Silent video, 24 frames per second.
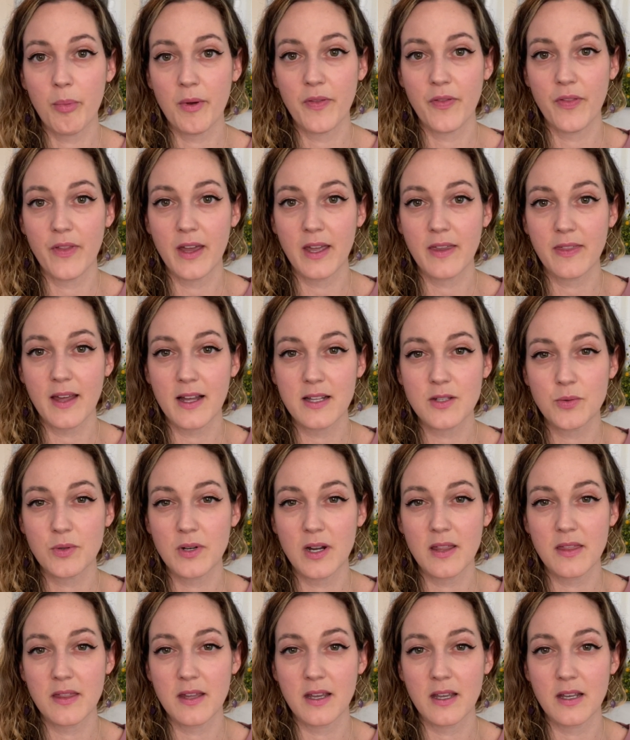And like, that's what
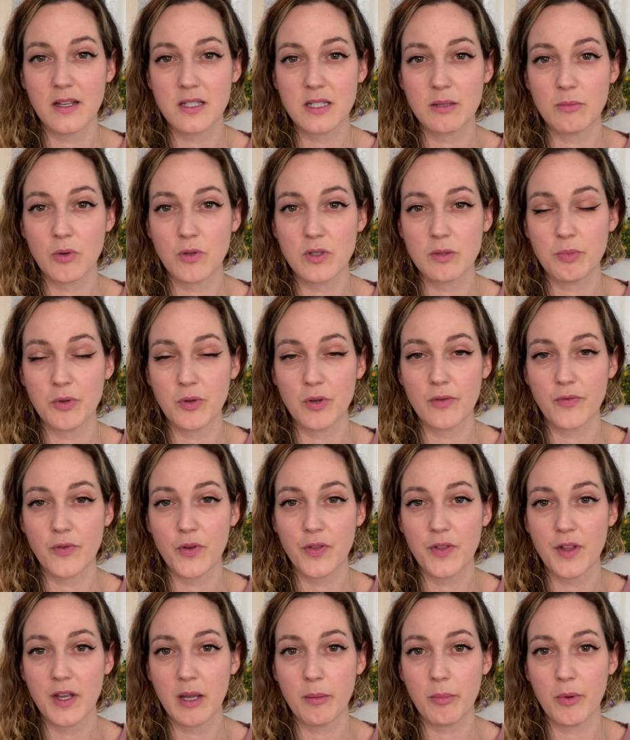I think is the most beautiful
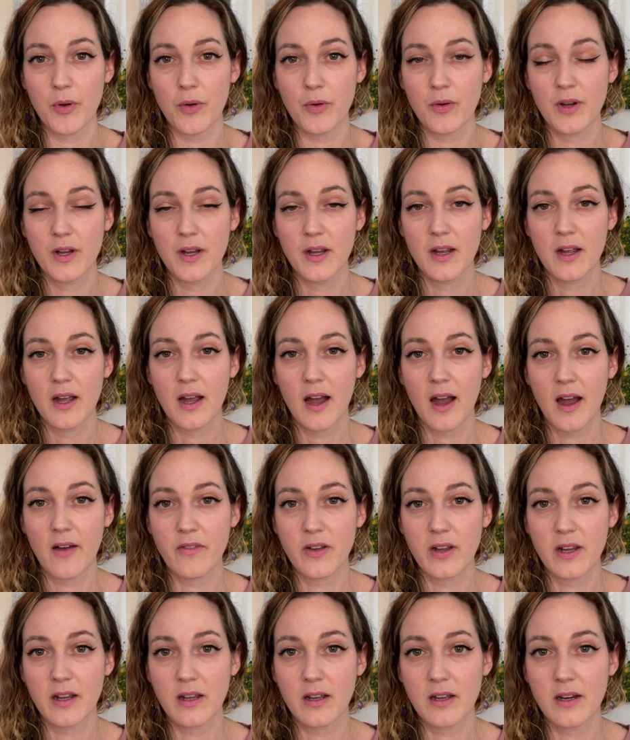thing about
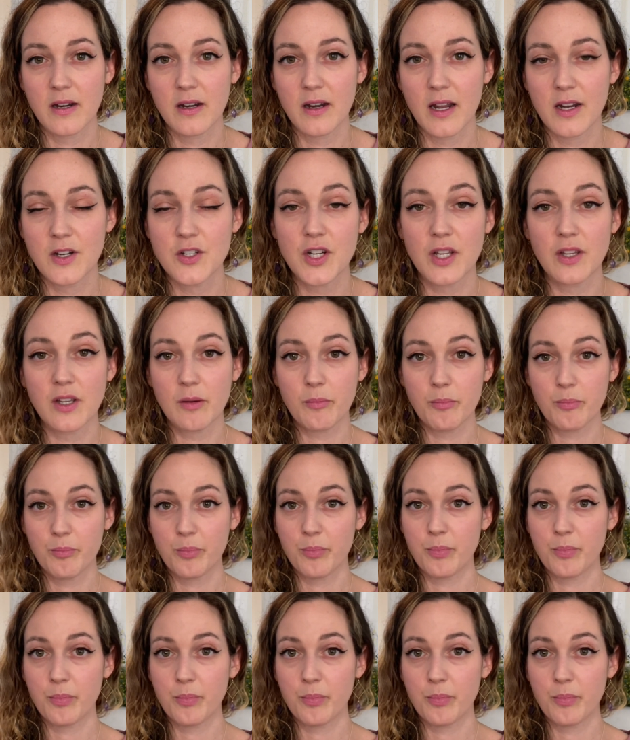having an angelic